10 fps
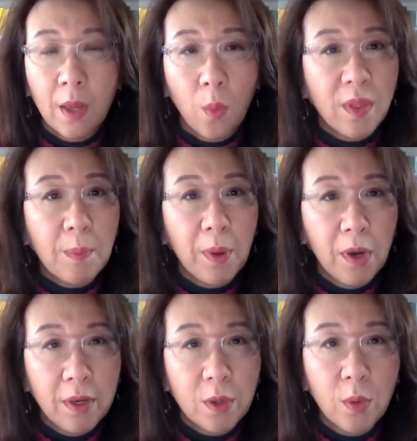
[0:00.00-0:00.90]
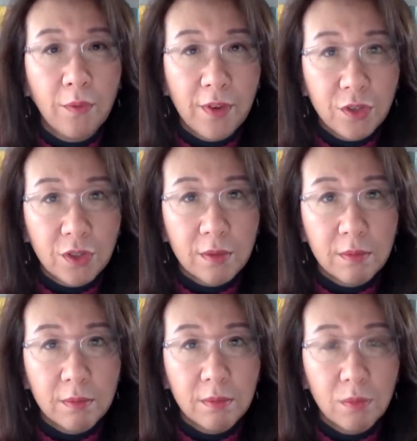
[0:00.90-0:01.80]
with a political vision,
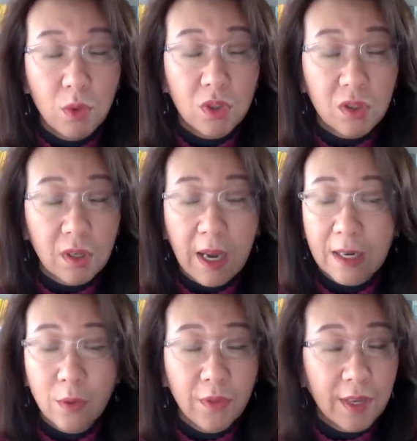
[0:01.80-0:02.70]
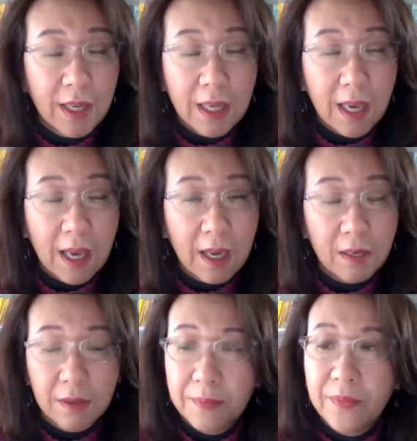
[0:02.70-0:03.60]
which I don't think he had.